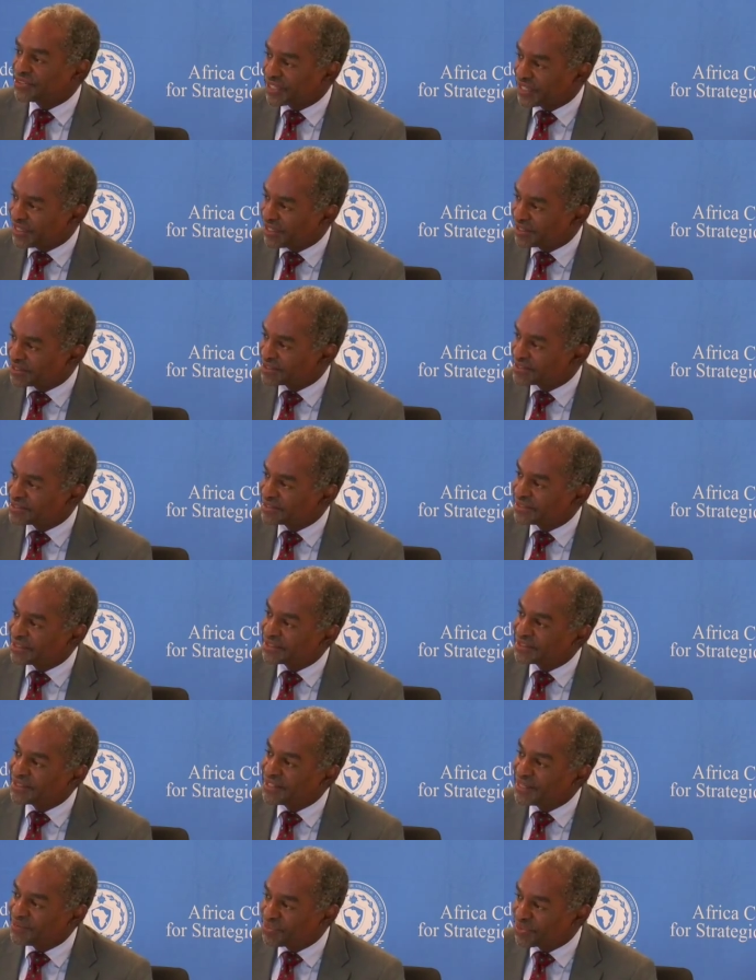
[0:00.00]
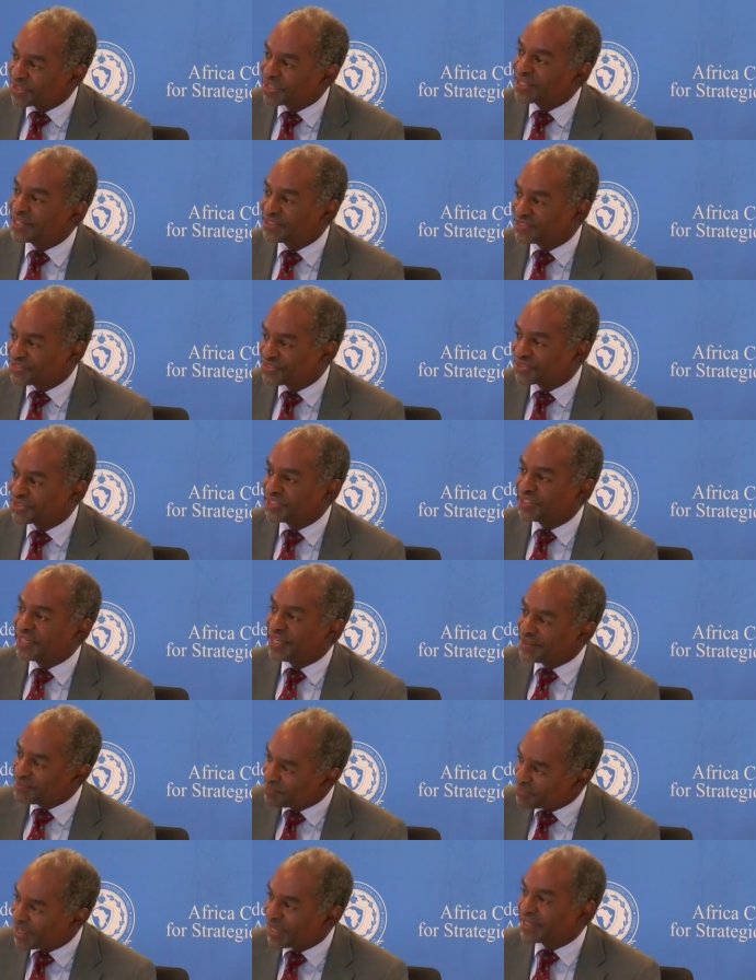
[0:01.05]
chaos in the neighboring country
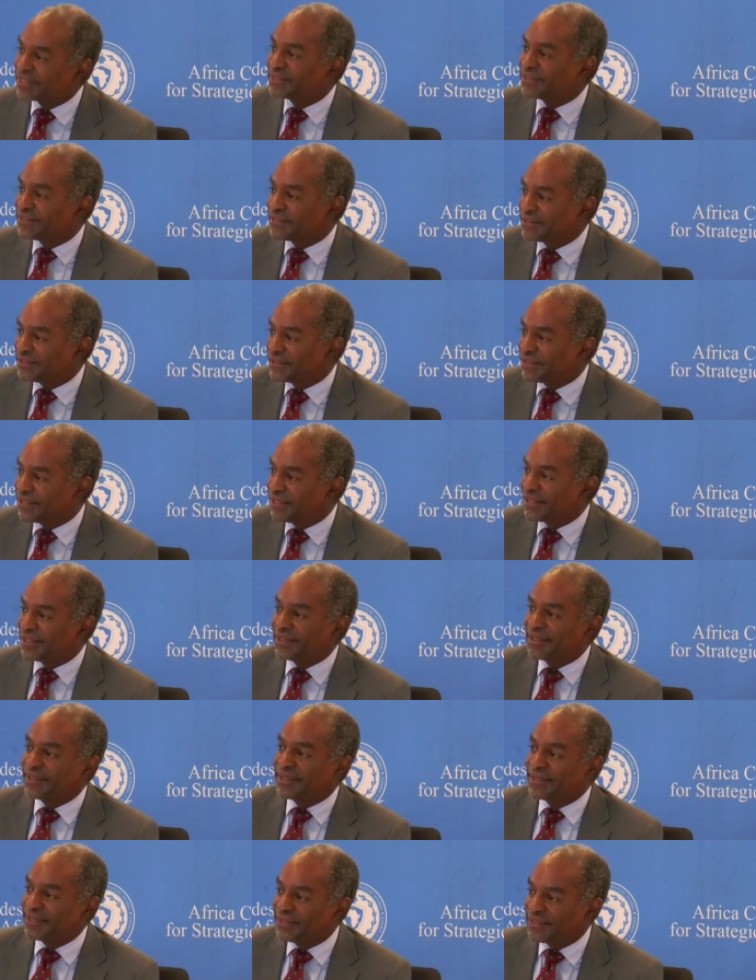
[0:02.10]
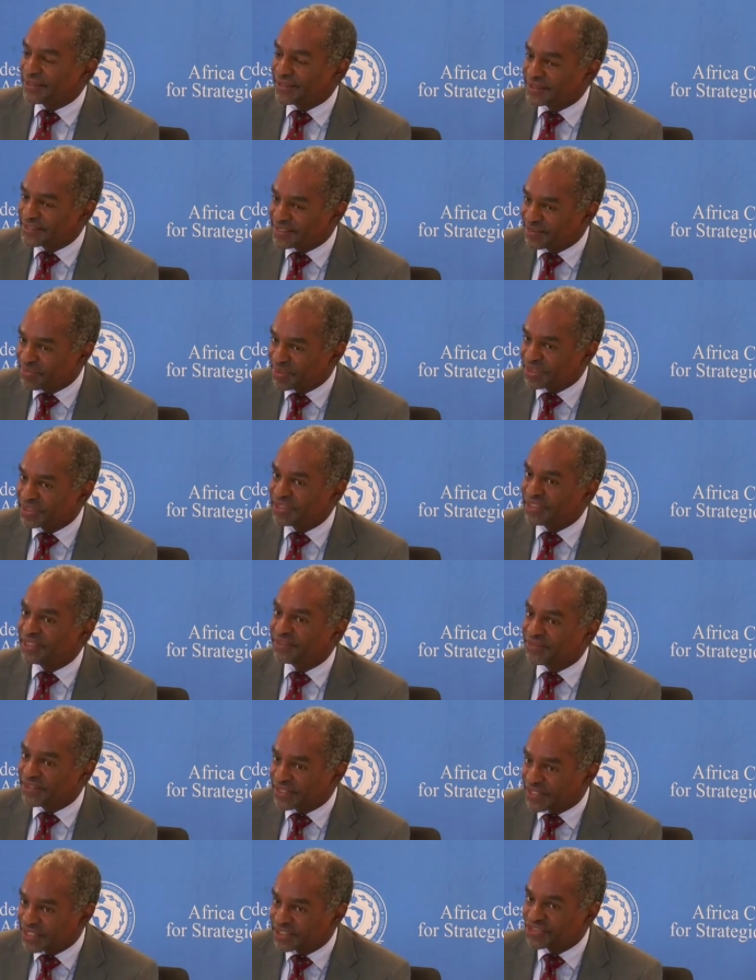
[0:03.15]
impacted the stability
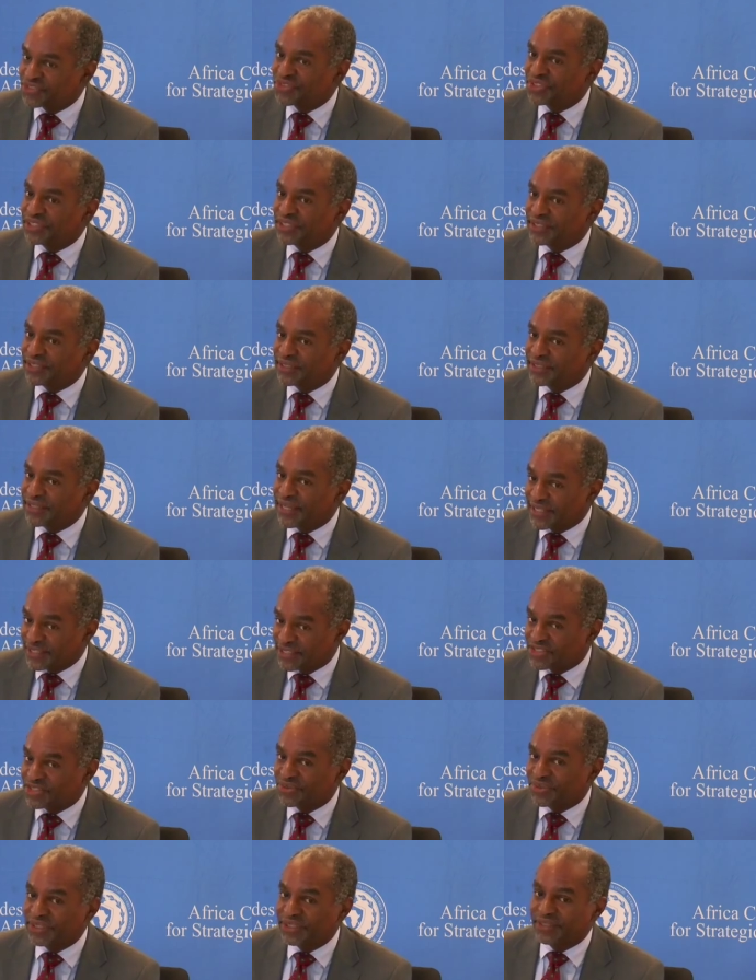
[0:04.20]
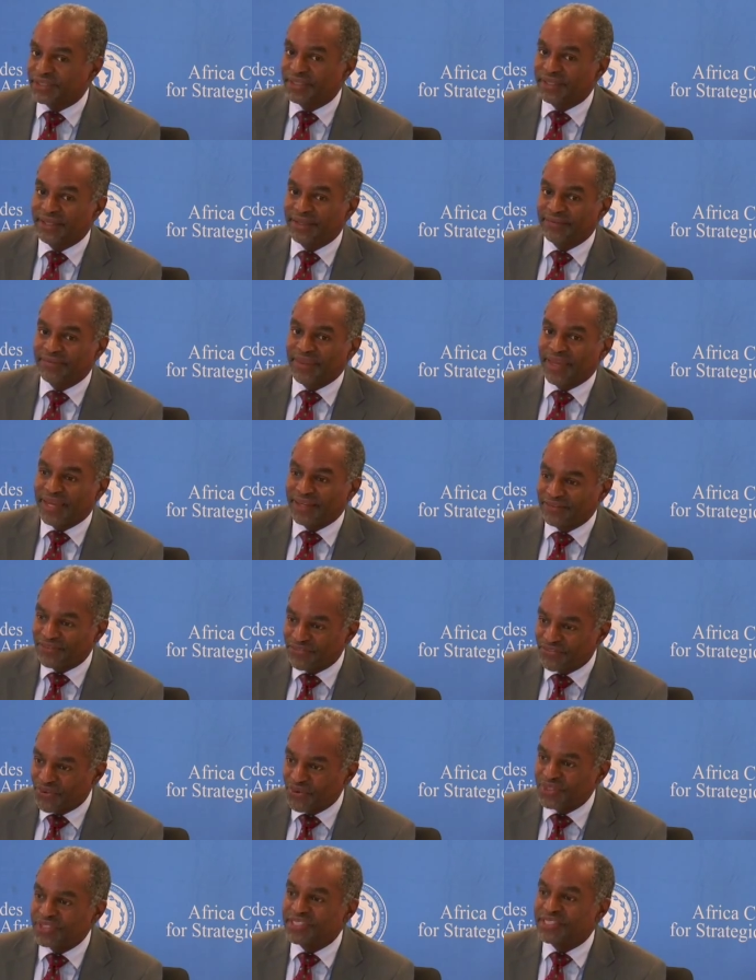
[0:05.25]
of a country next to it and
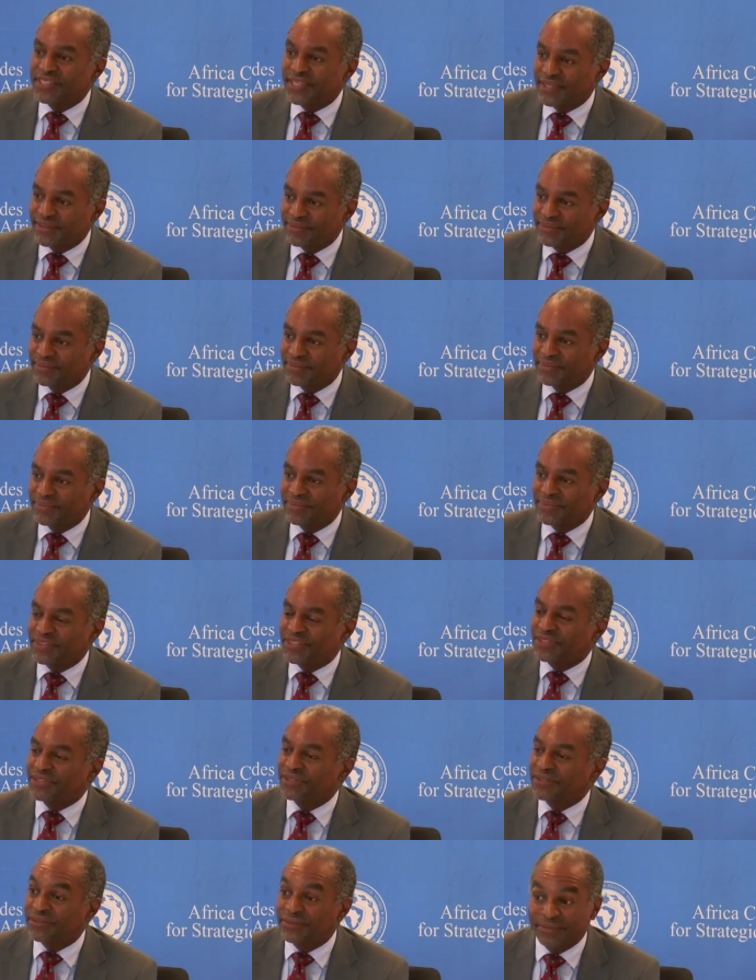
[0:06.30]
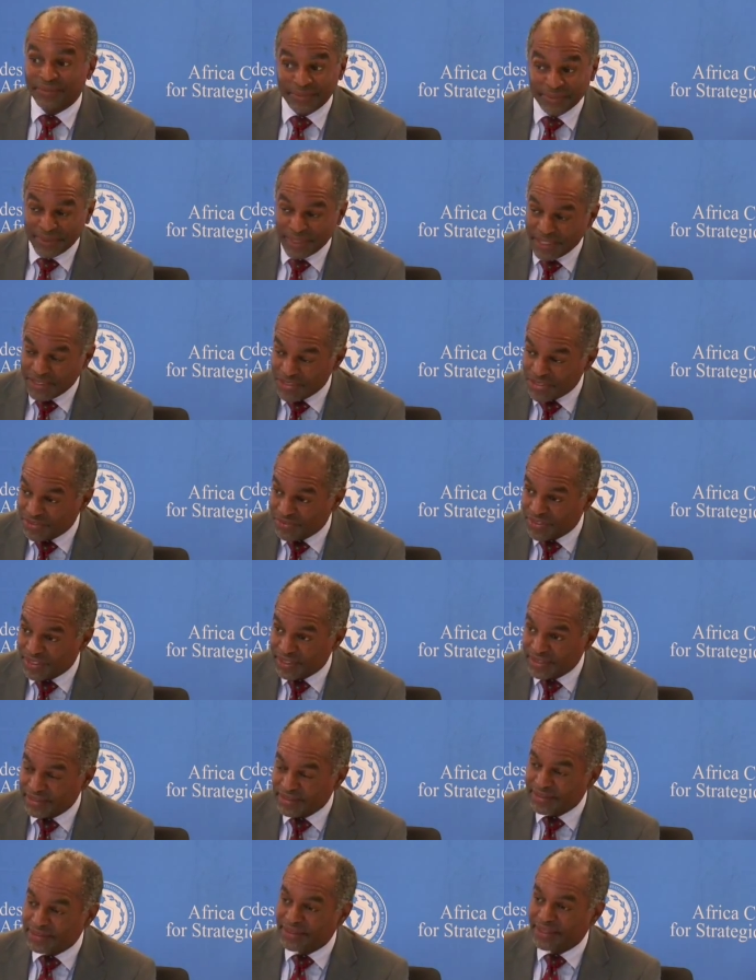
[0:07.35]
forced them to
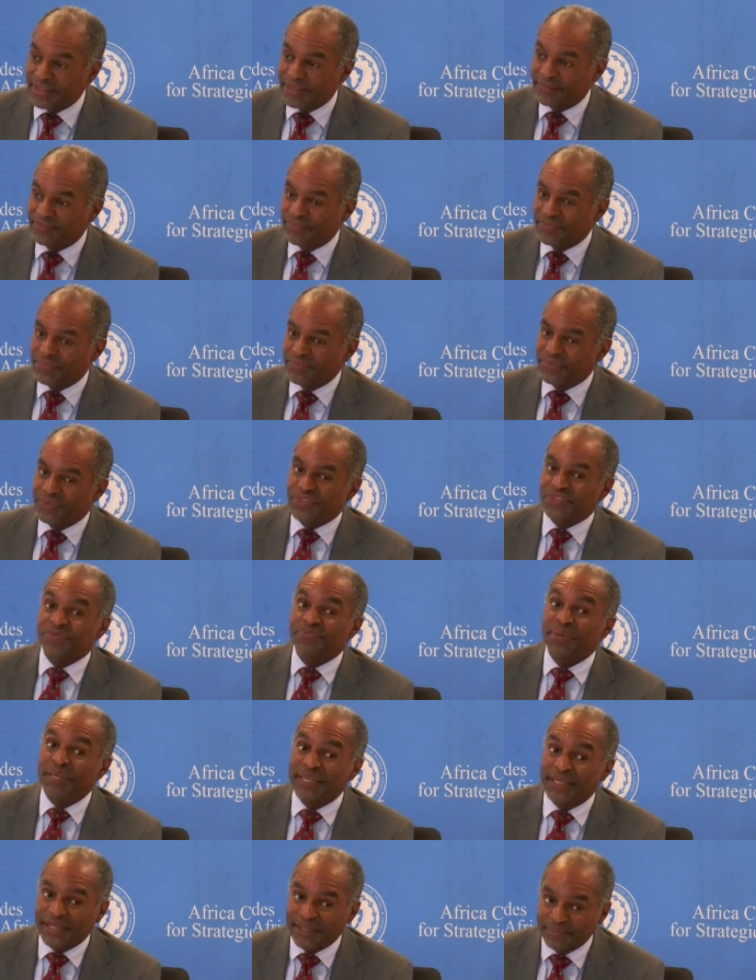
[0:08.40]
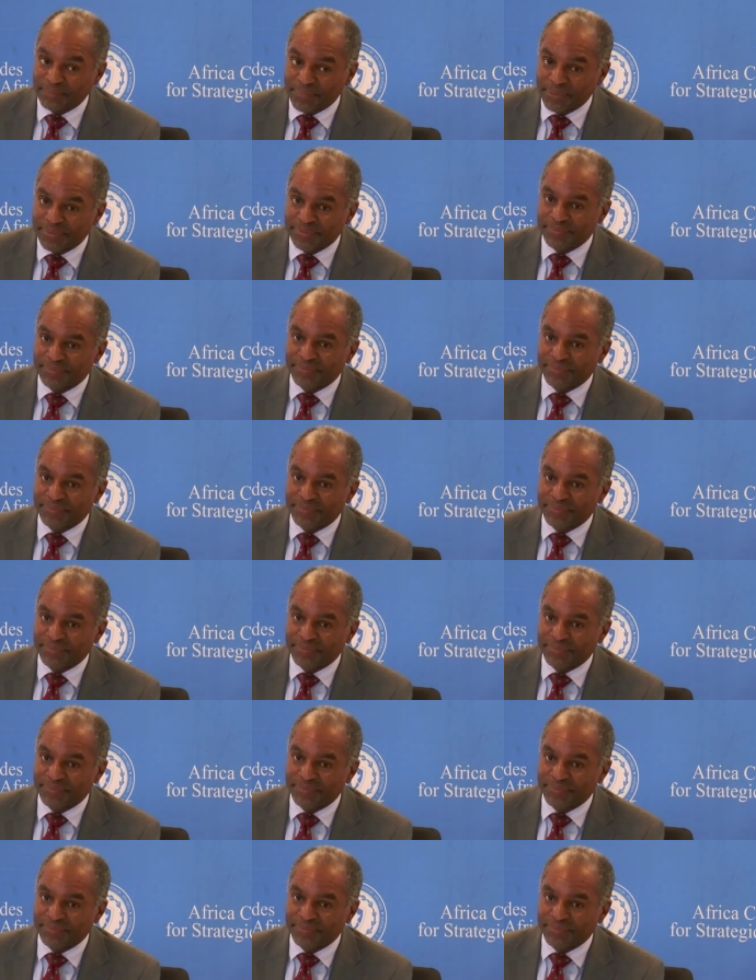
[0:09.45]
intervene, to speak up,